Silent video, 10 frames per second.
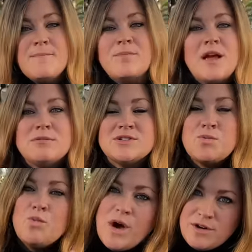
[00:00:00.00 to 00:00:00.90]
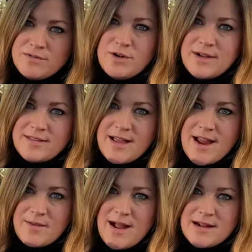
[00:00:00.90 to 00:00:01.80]
It was wonderful in the
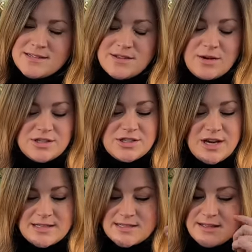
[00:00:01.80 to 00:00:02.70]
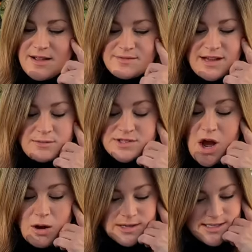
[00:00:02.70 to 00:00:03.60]
hay racks, though. I just loved it. It was
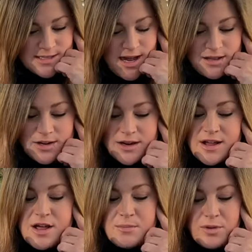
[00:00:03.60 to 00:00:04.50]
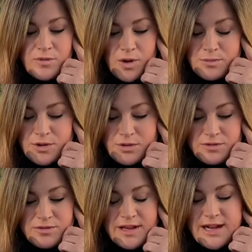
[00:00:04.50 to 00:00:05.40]
always in color, performed
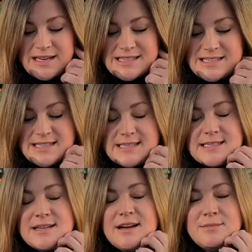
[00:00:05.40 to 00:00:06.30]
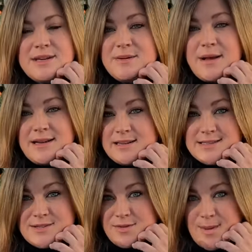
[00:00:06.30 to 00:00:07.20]
beautifully, and it didn't need
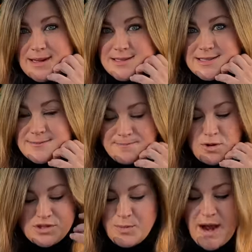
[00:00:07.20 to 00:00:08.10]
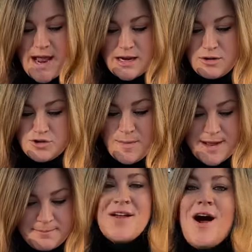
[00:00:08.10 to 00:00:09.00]
maintenance from us. No spraying, no
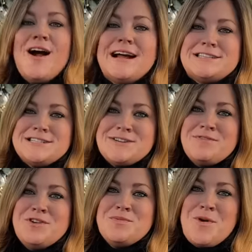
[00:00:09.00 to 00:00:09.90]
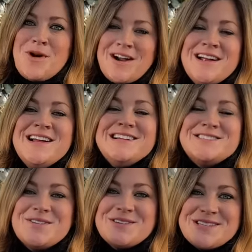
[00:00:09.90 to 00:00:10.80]
trimming. All right, just a few more.
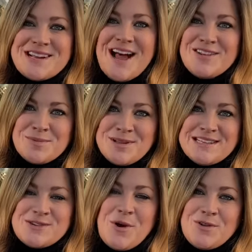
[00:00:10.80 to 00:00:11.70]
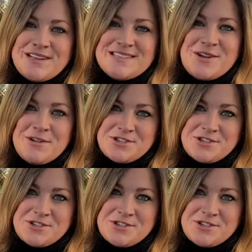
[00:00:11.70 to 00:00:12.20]
So there's a ColorBlaze Coleus called